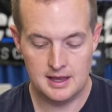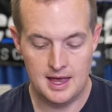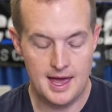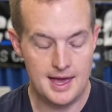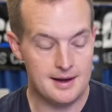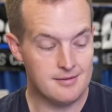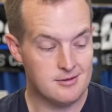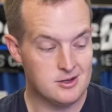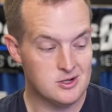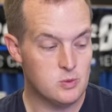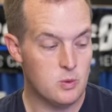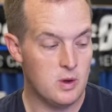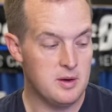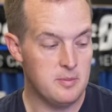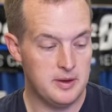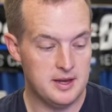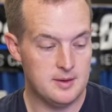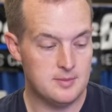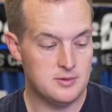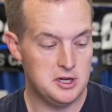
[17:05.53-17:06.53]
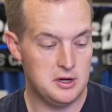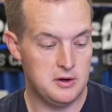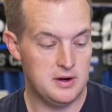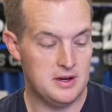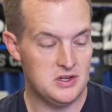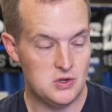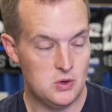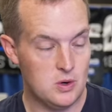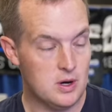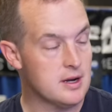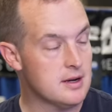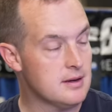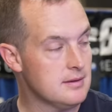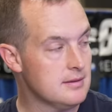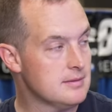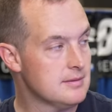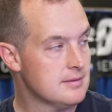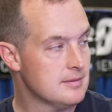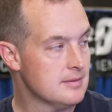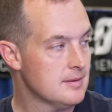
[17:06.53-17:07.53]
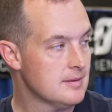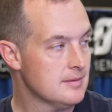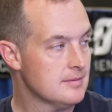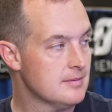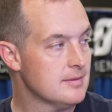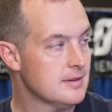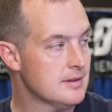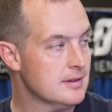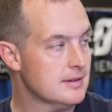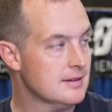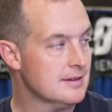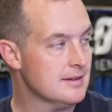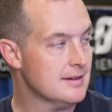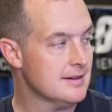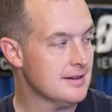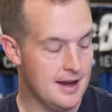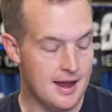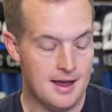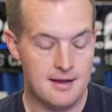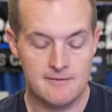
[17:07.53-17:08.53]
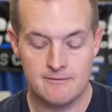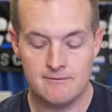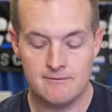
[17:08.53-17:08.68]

a lot. There's one PMG Green Jordan. Really? Yeah.